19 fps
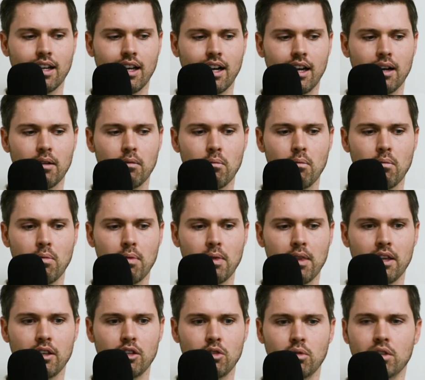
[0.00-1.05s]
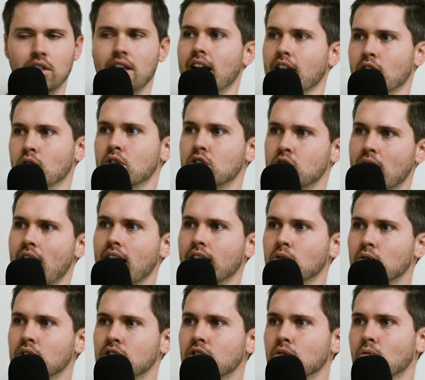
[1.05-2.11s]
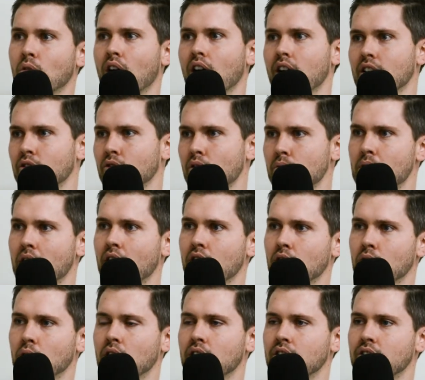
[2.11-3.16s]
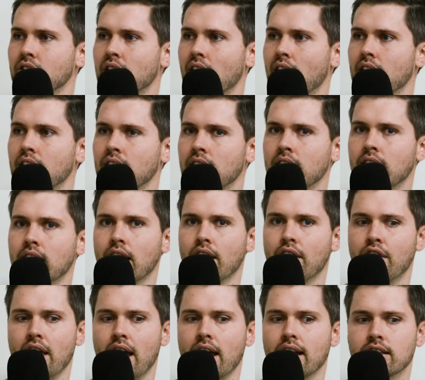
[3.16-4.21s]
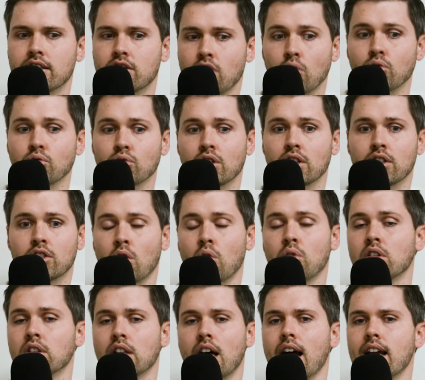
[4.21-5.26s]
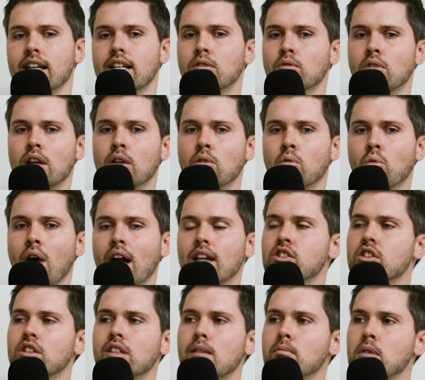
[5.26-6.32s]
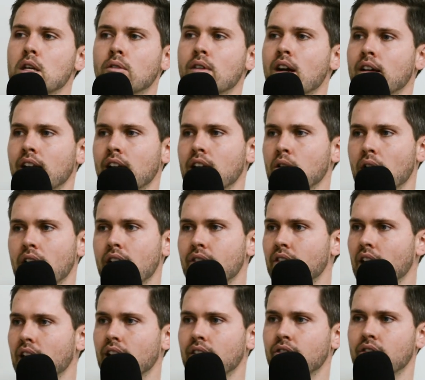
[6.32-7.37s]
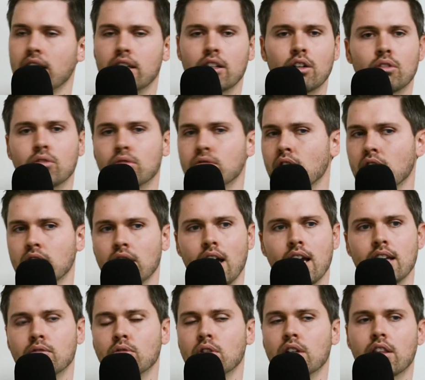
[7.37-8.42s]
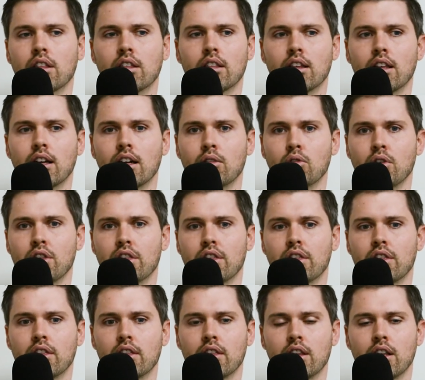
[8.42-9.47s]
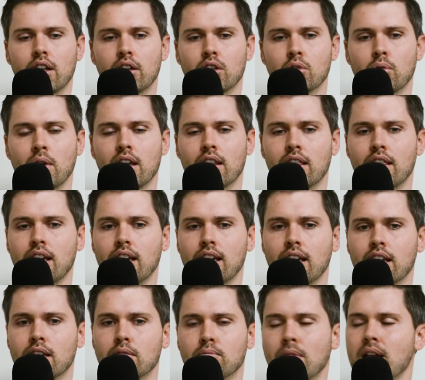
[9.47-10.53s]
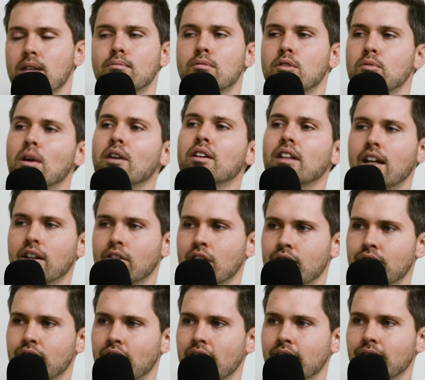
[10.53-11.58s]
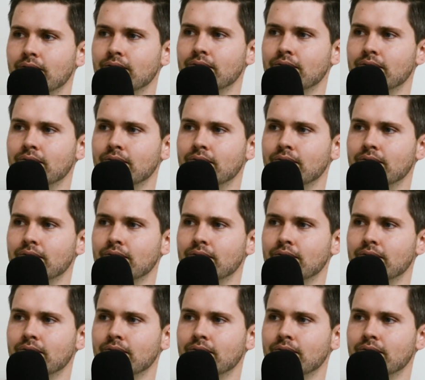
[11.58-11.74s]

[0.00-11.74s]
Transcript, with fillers: Um, you yeah you attract the ones you want you repel the ones that that don't don't align and, and why should they be around anyway if they if they don't align with uh, with you know your way of thinking it may it's probably not a right fit